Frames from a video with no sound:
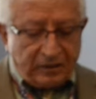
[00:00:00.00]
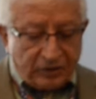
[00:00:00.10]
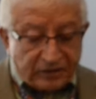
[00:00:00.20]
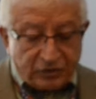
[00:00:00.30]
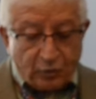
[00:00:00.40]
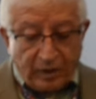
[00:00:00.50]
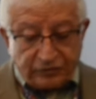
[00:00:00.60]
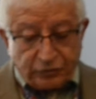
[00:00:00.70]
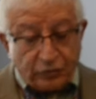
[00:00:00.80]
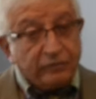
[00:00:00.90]
Not the
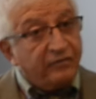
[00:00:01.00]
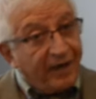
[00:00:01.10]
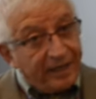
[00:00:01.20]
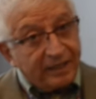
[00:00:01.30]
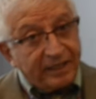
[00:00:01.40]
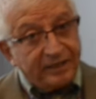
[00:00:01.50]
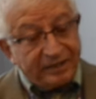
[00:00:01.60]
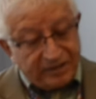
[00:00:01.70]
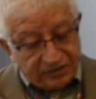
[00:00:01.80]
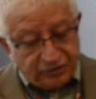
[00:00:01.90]
ones who violate
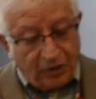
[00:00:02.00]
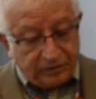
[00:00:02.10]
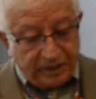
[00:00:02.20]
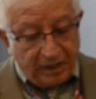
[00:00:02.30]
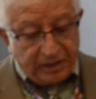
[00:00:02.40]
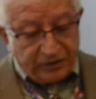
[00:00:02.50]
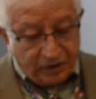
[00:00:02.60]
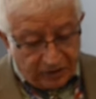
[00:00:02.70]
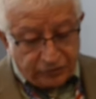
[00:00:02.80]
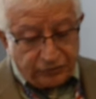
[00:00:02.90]
and insult the
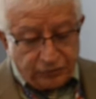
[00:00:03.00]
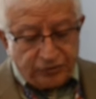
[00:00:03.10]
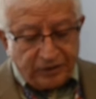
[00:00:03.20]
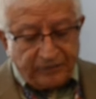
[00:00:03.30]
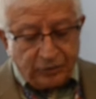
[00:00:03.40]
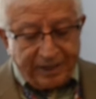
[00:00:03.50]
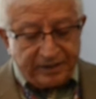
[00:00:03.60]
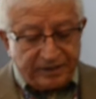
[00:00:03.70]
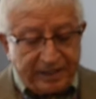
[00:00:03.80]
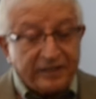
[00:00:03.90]
Constitution of the
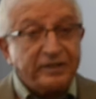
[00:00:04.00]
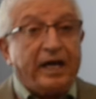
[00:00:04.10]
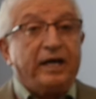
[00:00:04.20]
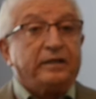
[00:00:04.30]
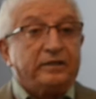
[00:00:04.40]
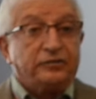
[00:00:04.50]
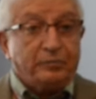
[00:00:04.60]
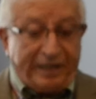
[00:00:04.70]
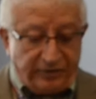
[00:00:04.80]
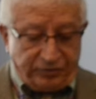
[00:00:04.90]
United States and its
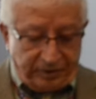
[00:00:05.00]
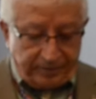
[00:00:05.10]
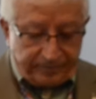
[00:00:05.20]
military.